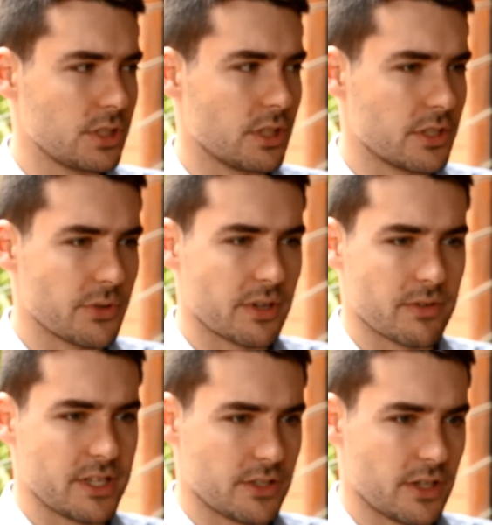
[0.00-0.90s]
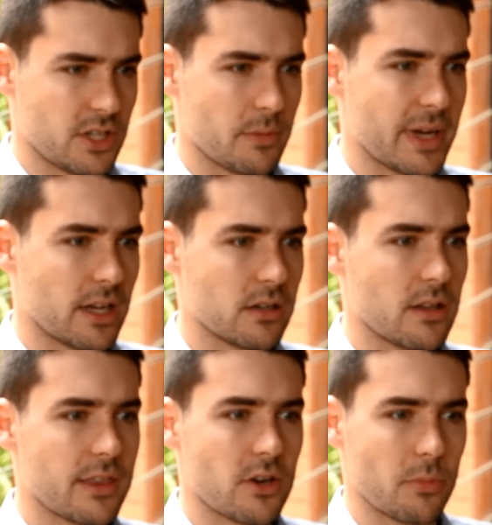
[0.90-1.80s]
doing research about
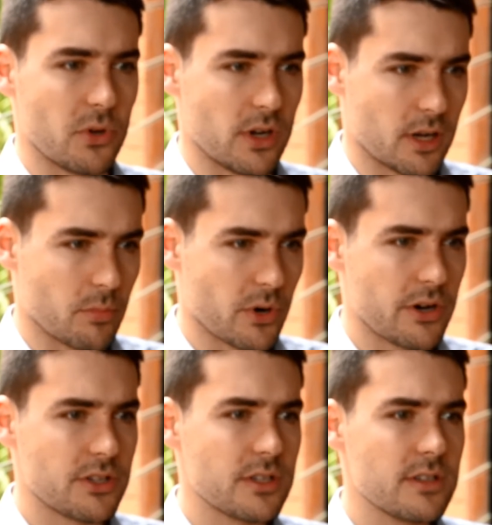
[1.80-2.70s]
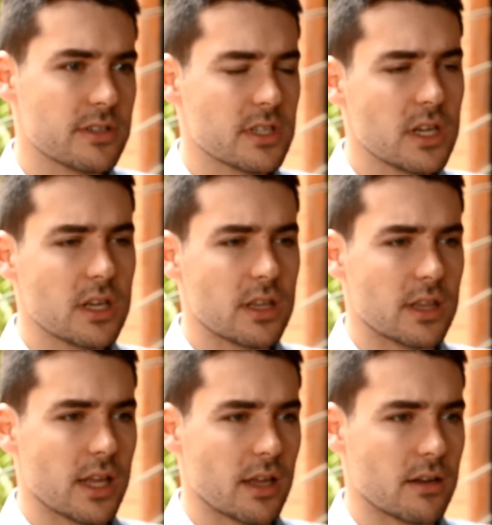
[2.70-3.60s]
therapeutic approaches
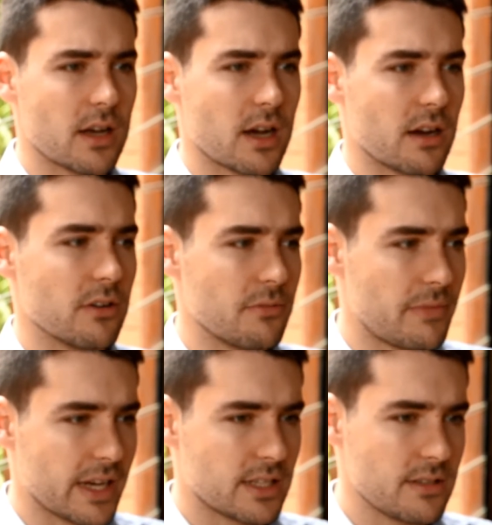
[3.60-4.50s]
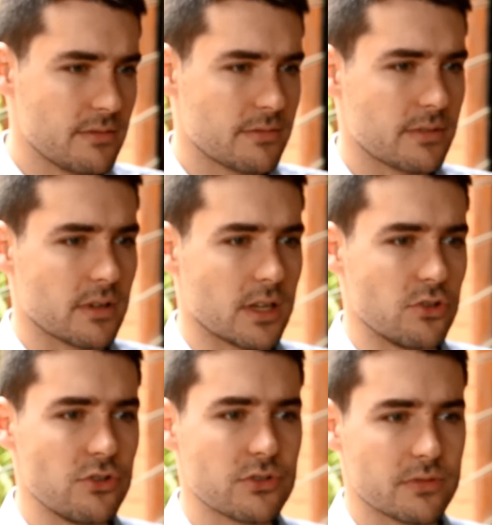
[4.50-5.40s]
that are effective and
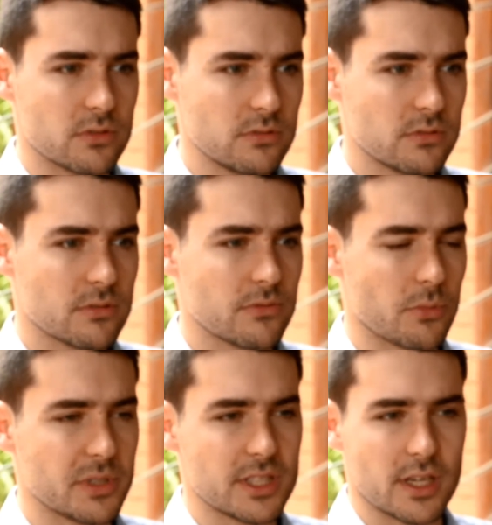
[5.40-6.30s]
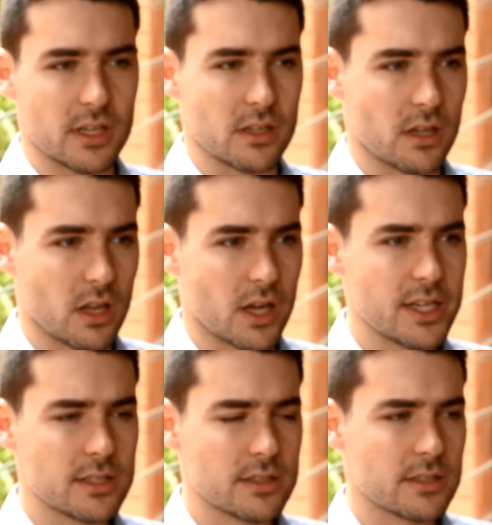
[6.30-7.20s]
useful for particular
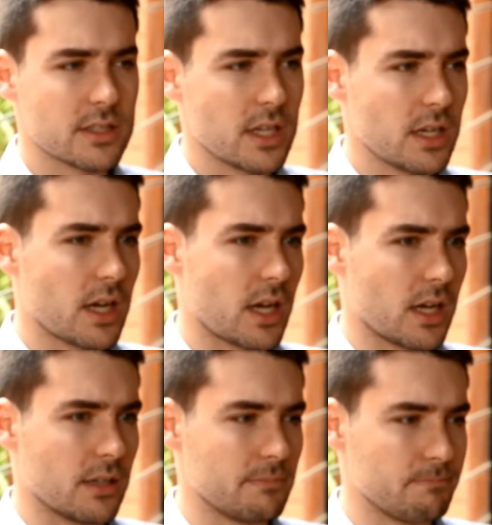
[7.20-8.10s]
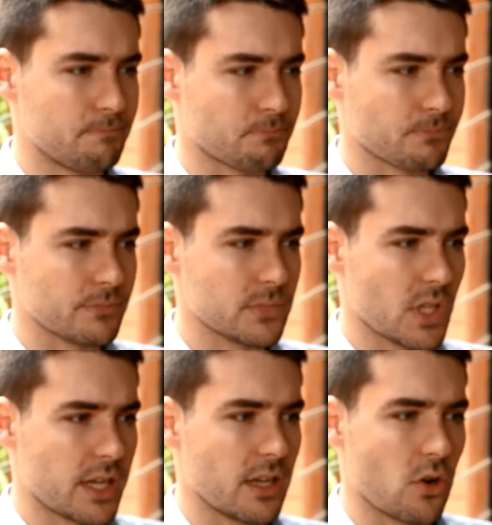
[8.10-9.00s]
clients,
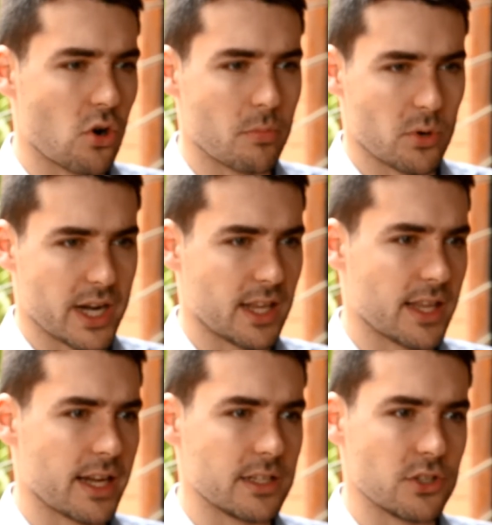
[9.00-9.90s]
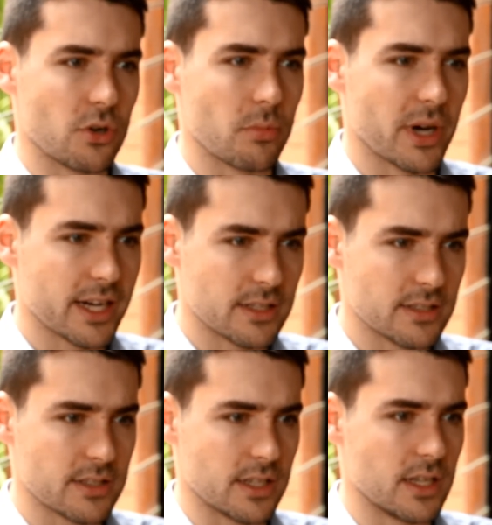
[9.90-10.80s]
and incorporating that into your
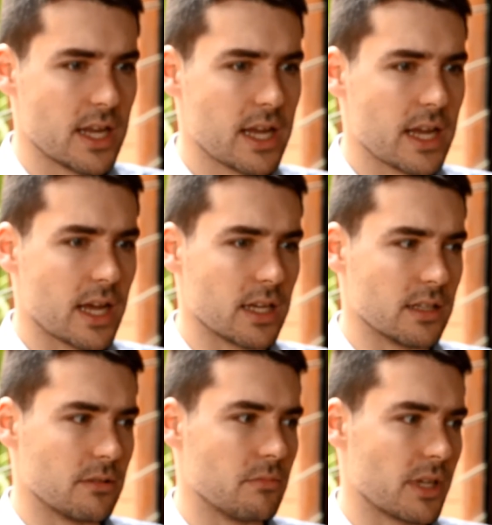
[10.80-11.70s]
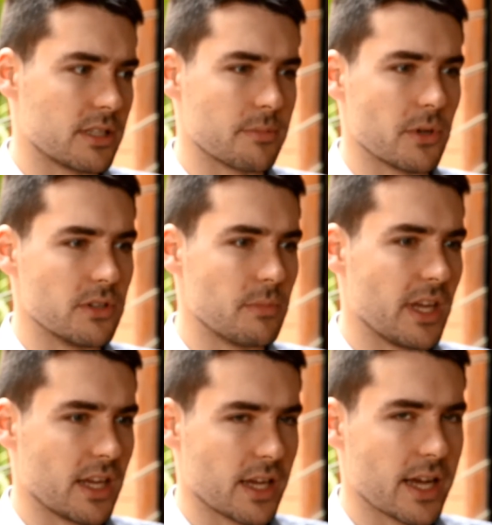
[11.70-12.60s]
practice, and I suppose
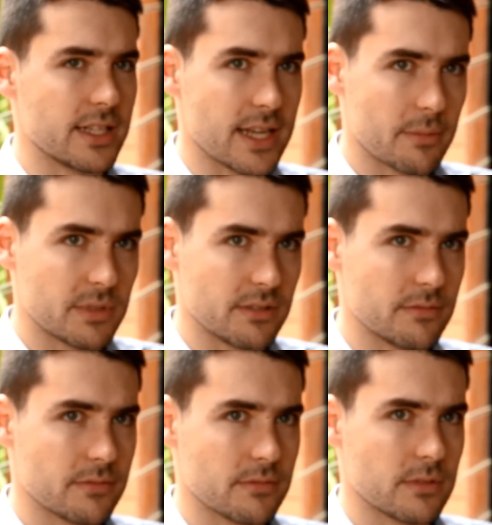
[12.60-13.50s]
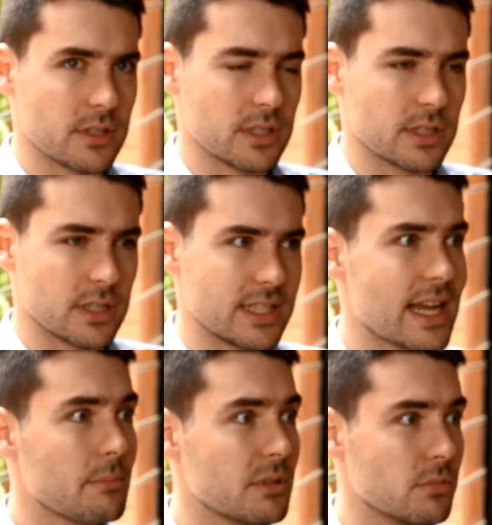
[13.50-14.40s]
being
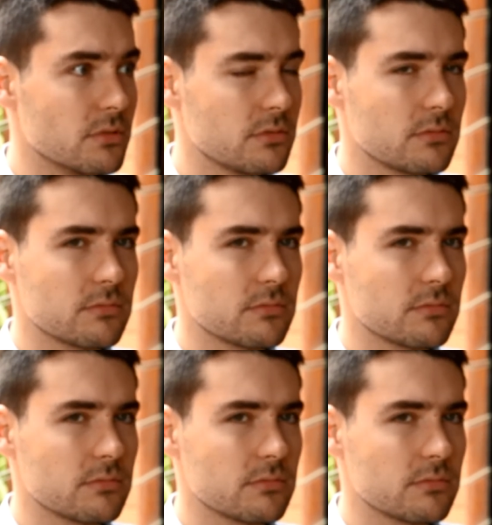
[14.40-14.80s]
adaptable